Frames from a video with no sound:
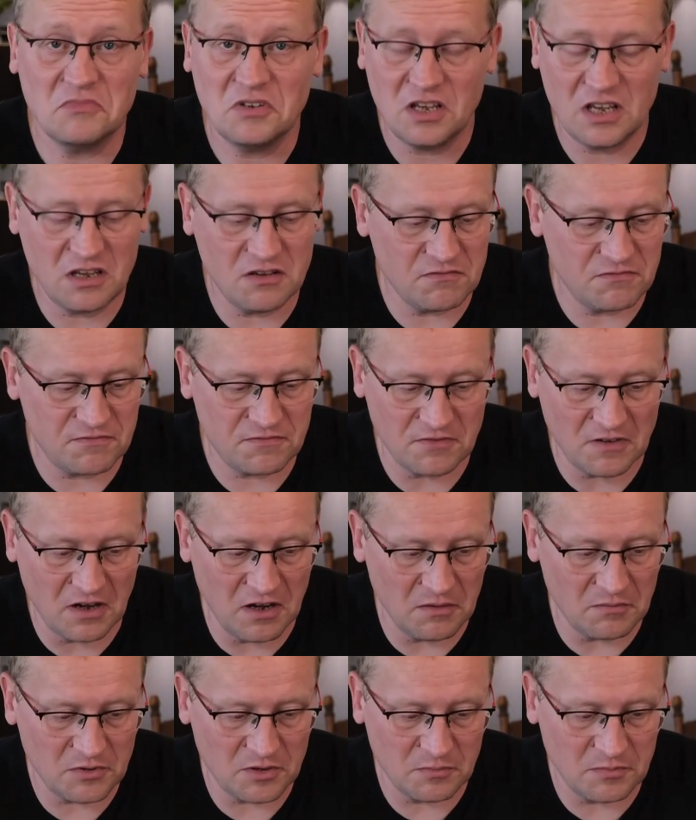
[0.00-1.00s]
if
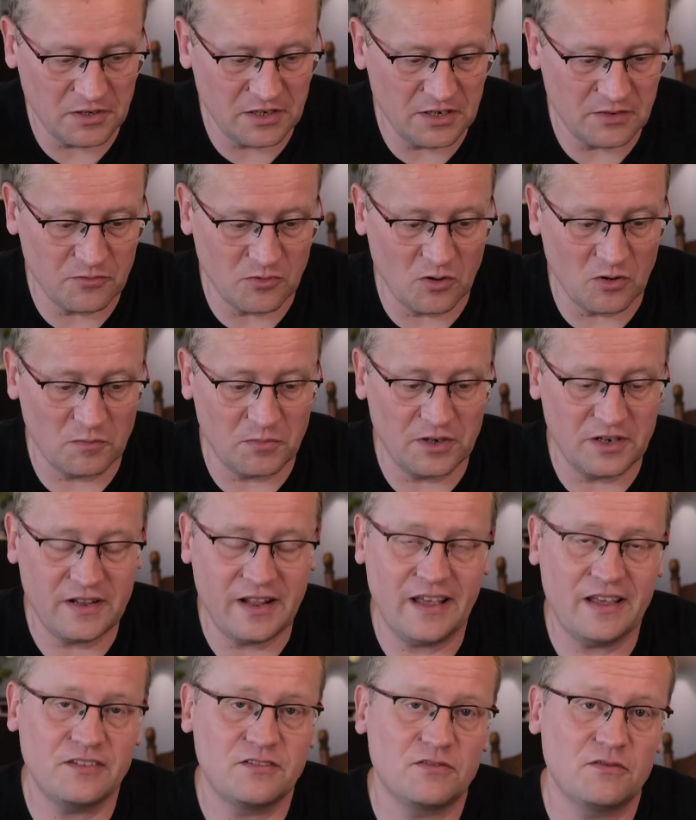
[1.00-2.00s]
I'm completely wrong, but it
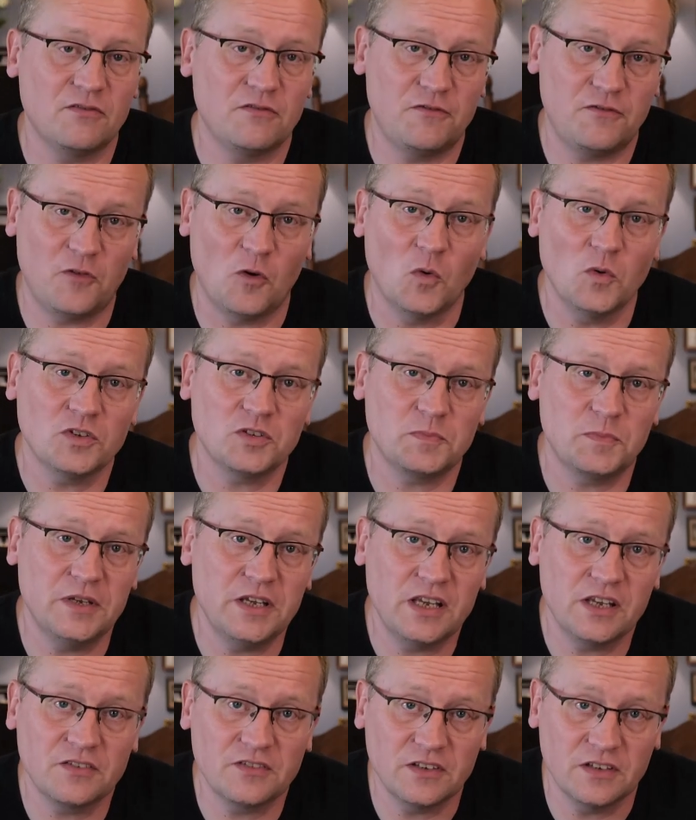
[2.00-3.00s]
has 4
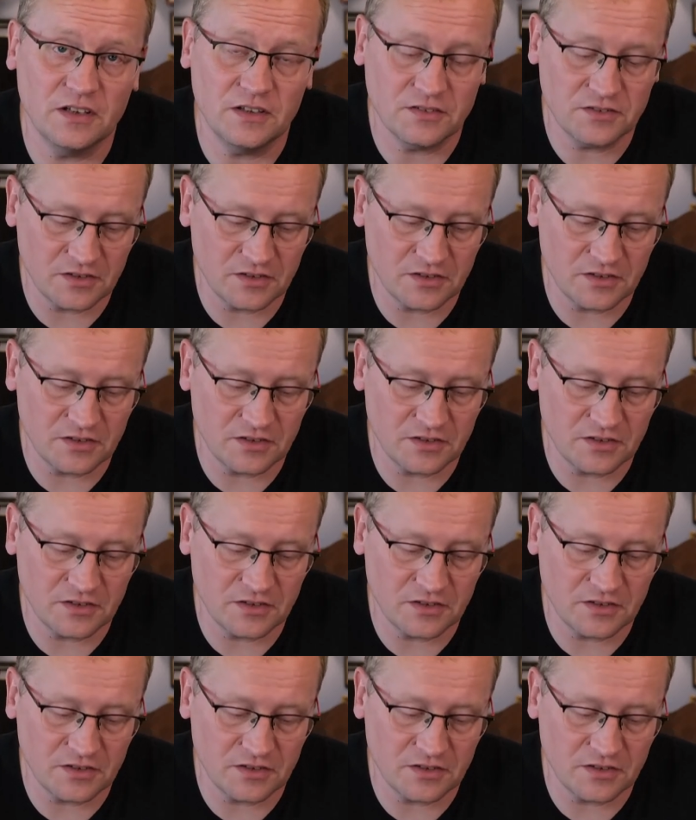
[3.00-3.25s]
speakers in it.